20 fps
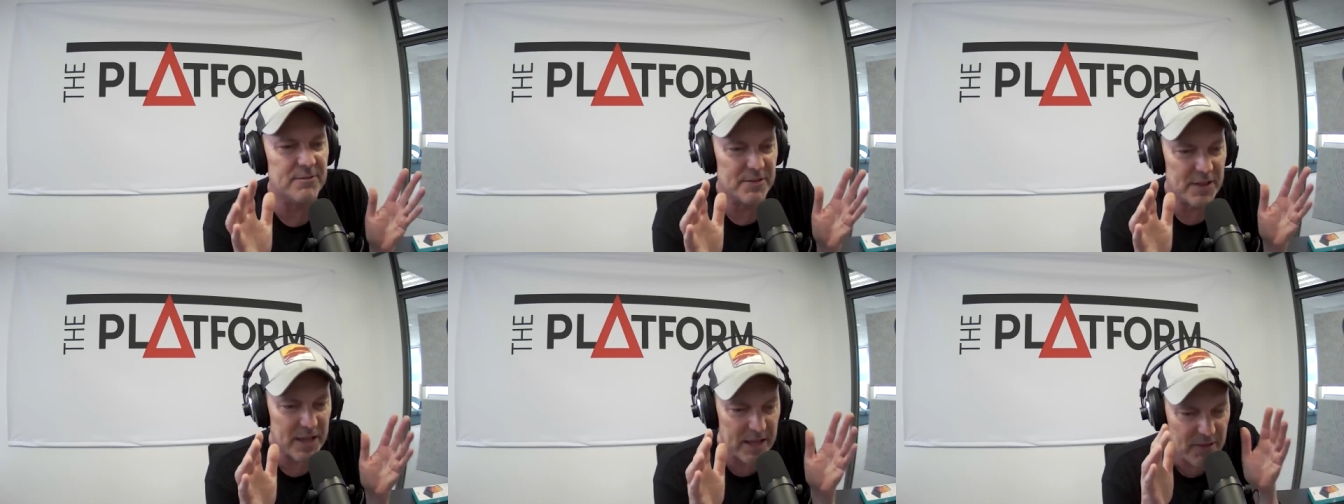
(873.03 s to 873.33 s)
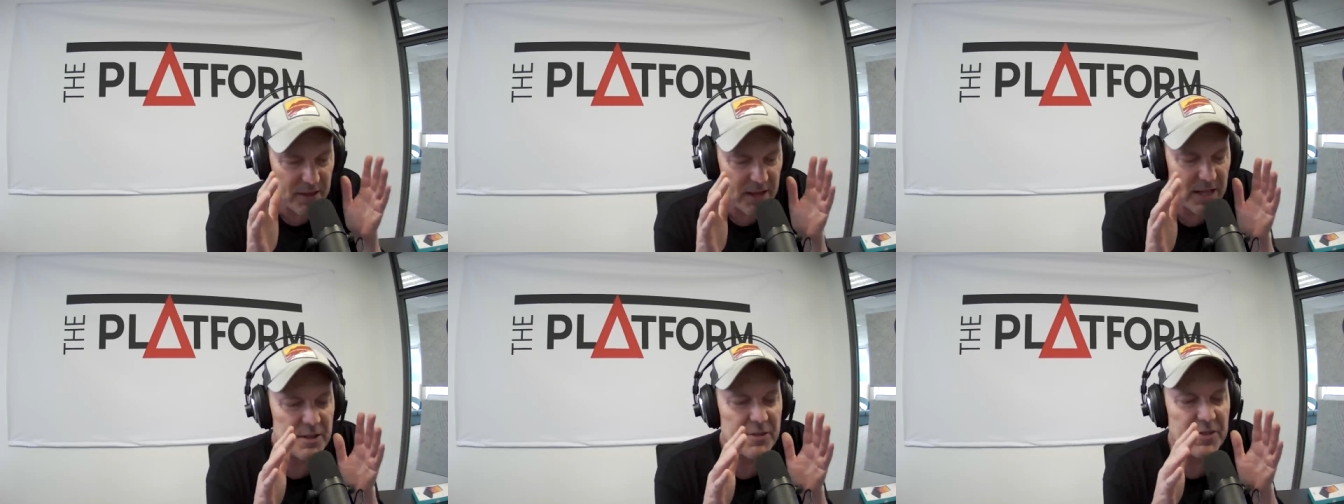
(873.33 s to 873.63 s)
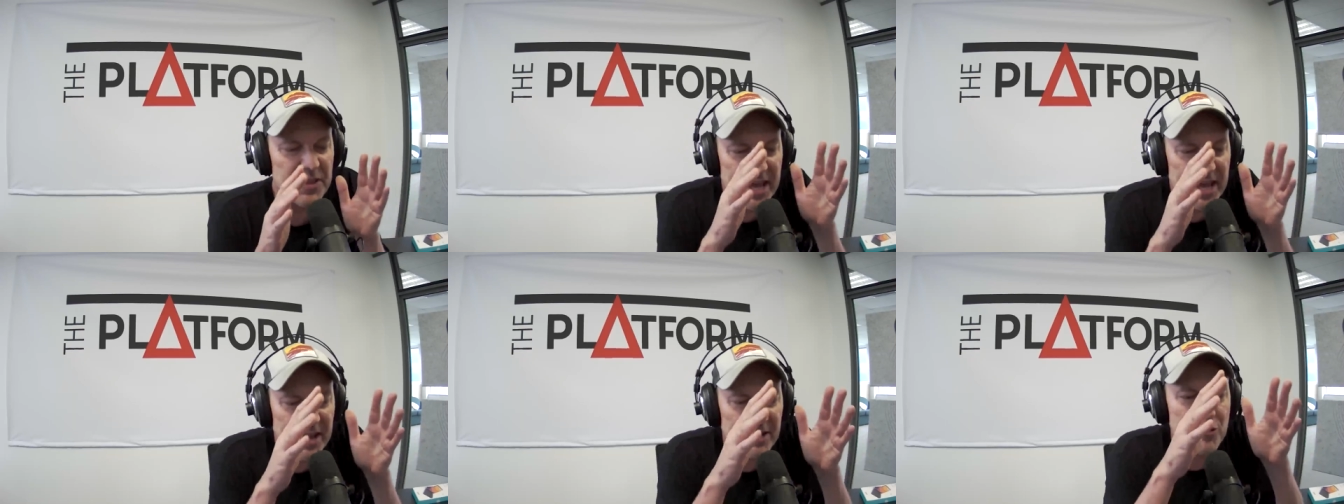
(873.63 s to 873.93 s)
That
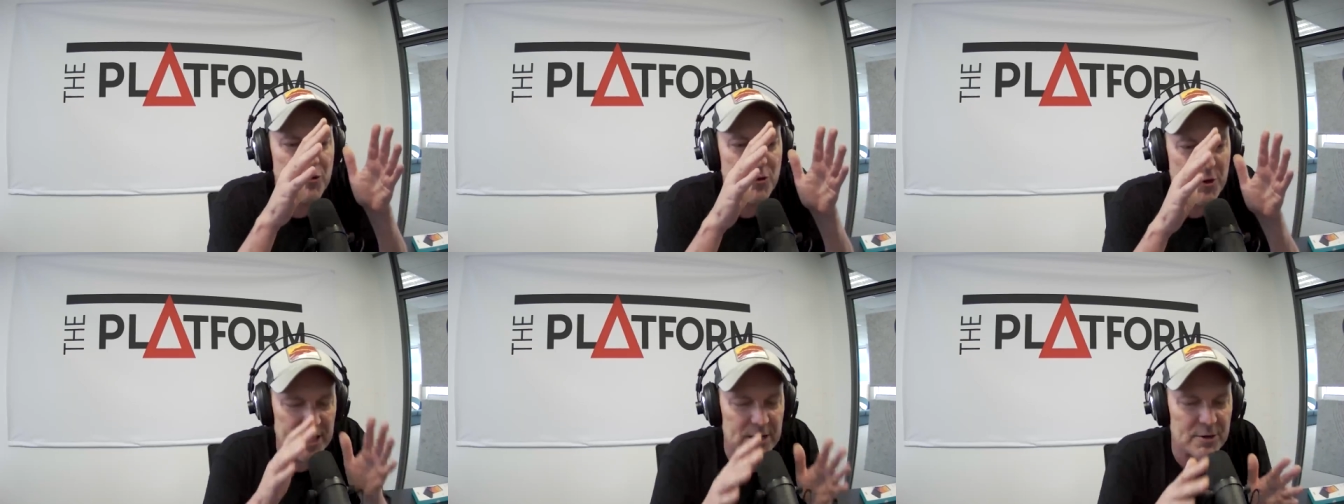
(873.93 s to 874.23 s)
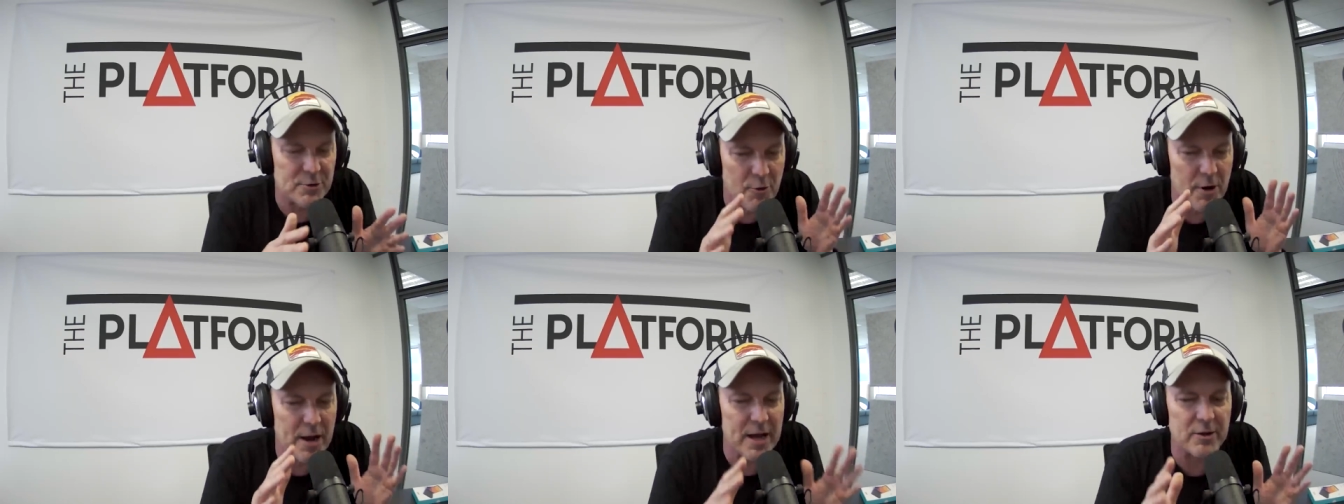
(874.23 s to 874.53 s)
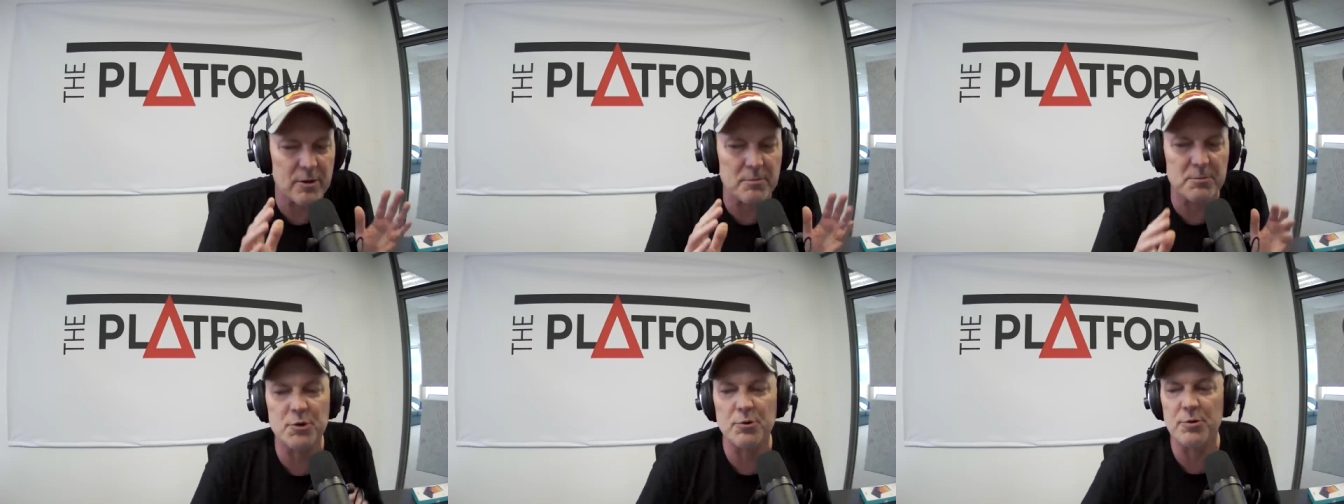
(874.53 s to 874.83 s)
that cricket ground
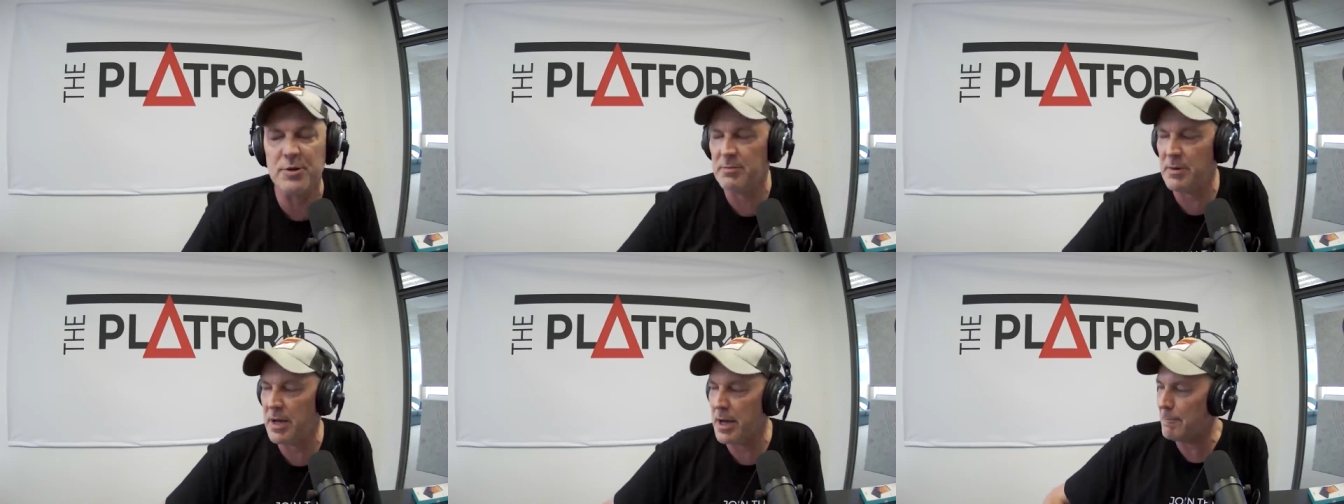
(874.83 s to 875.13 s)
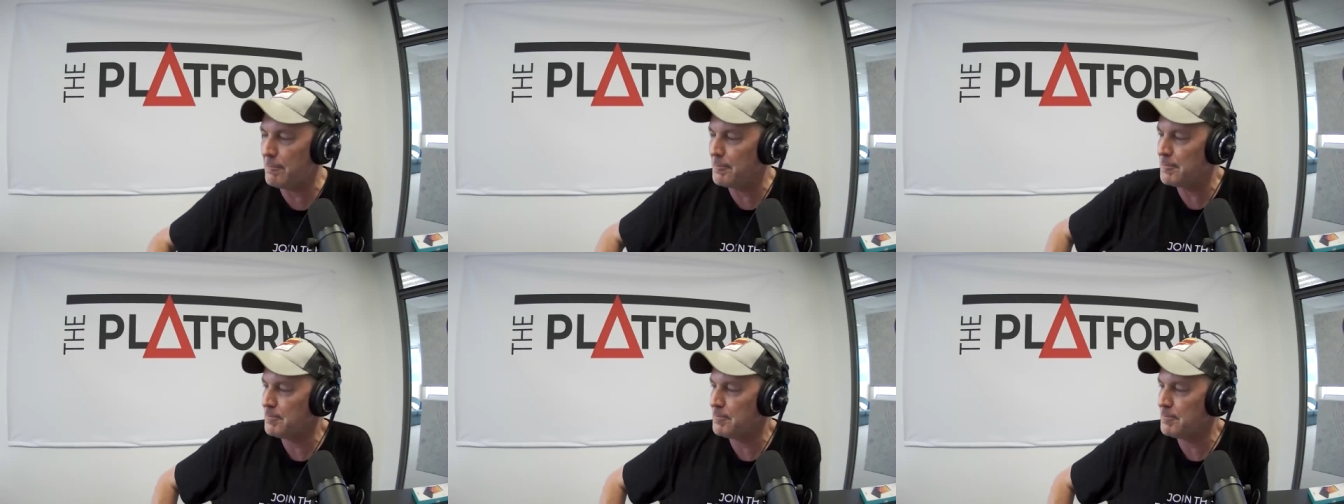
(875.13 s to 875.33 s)
I'm talking about.